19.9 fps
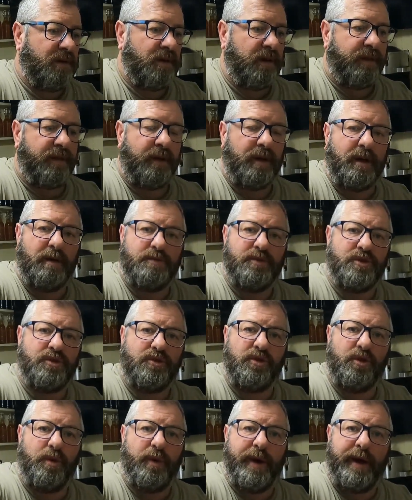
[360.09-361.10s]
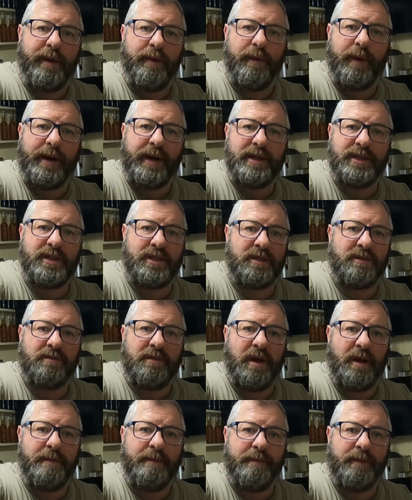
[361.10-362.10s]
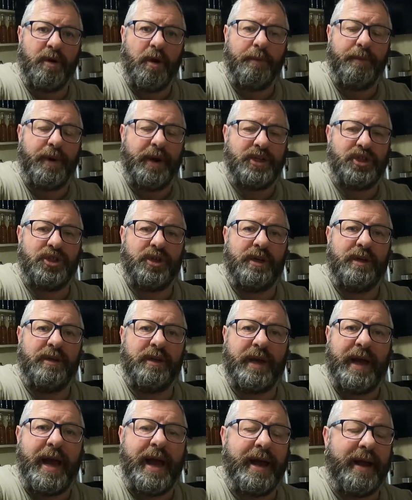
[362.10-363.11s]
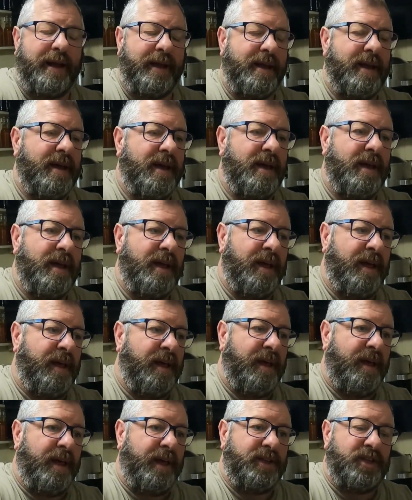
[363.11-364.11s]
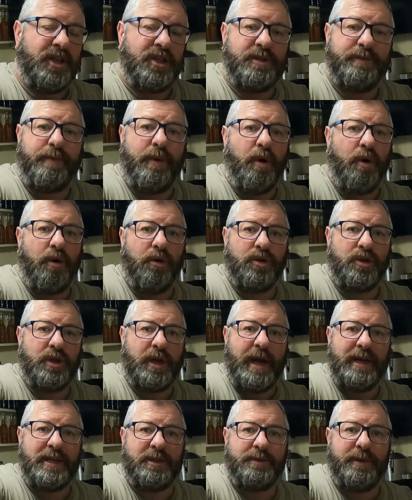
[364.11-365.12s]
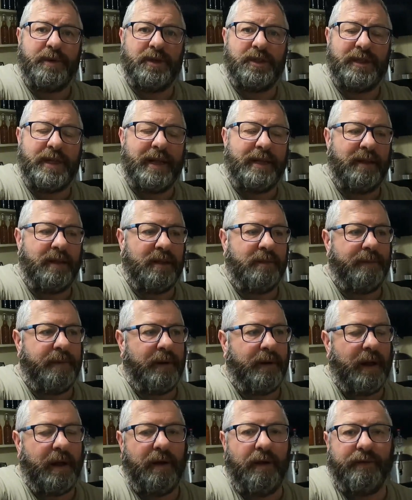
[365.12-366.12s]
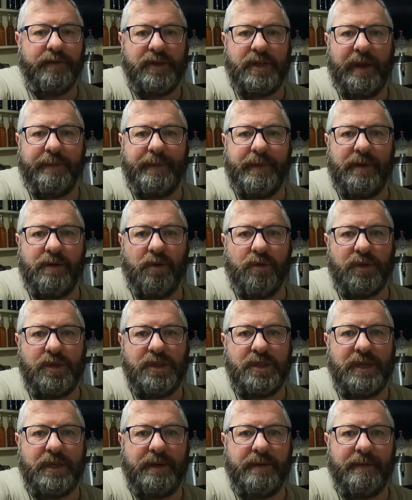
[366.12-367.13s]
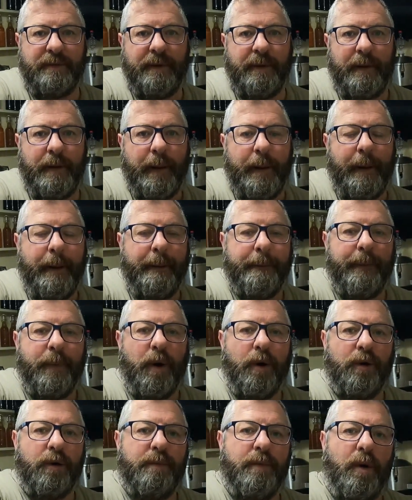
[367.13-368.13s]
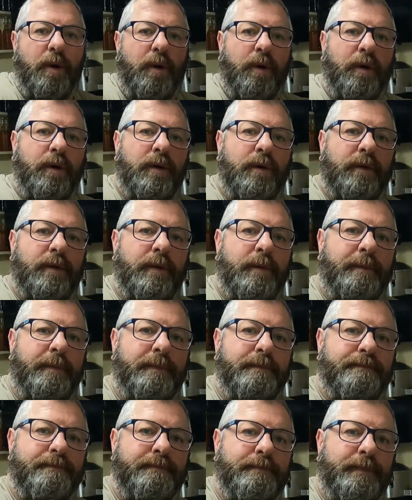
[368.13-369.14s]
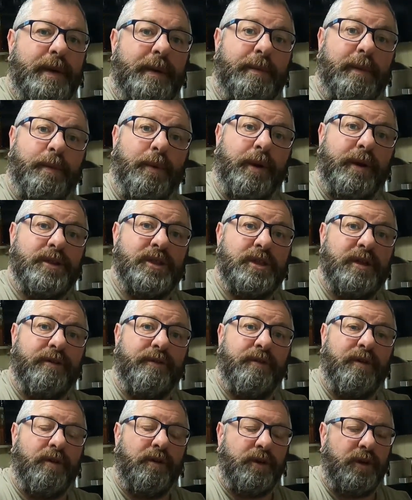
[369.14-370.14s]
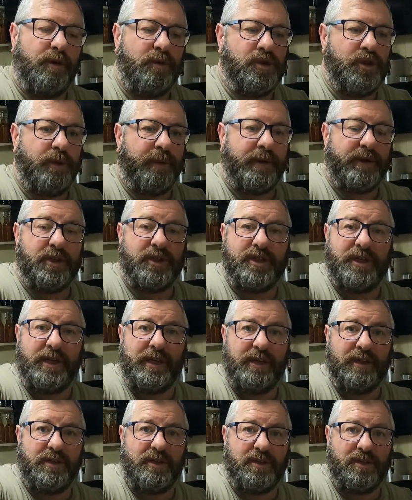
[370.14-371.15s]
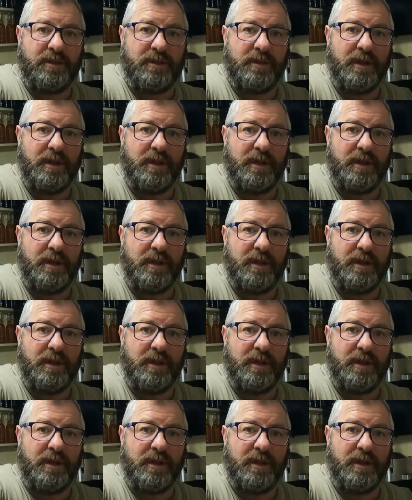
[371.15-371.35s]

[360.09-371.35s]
Nothing comes through it when it's got pressure in the keg. It just pours as per standard. But obviously I've been noticing more and more the people putting stuff on YouTube. I just seen